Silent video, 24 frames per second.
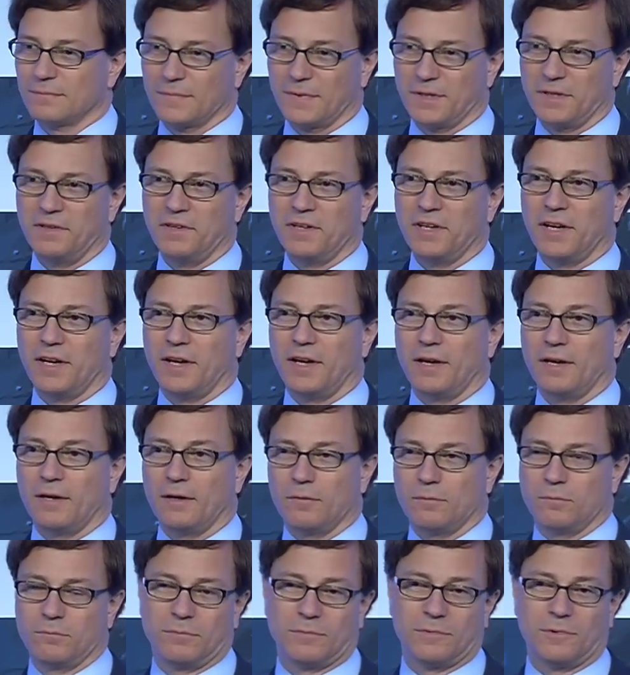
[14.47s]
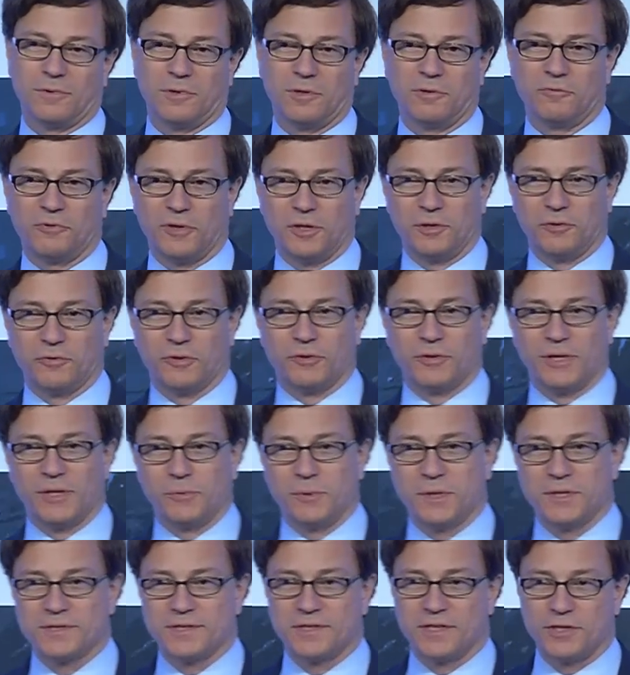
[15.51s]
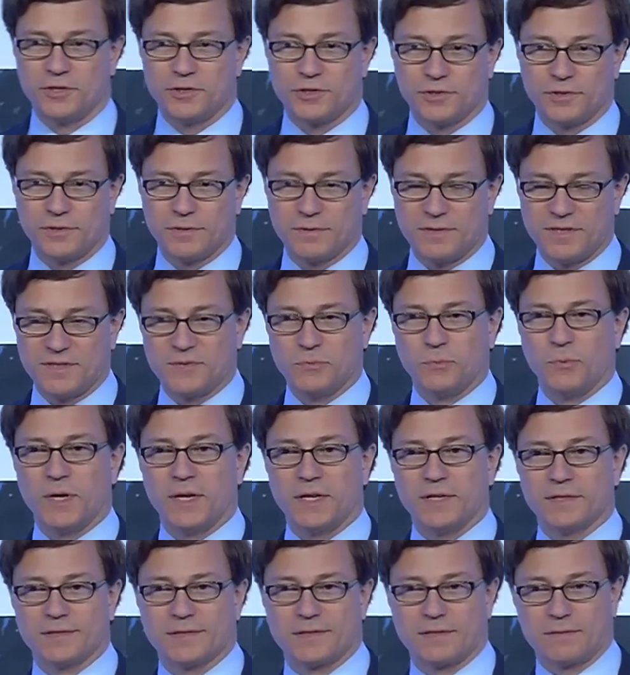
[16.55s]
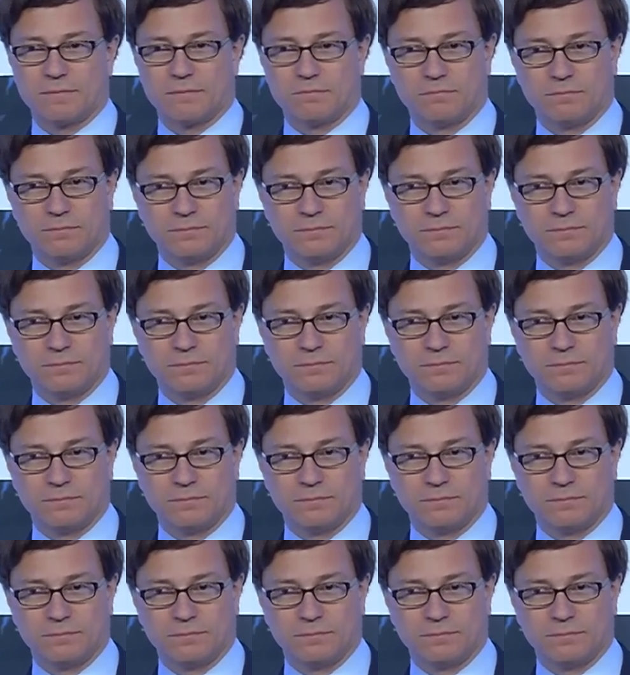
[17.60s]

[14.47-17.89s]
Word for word: in the air, or in front of a railway station is waste.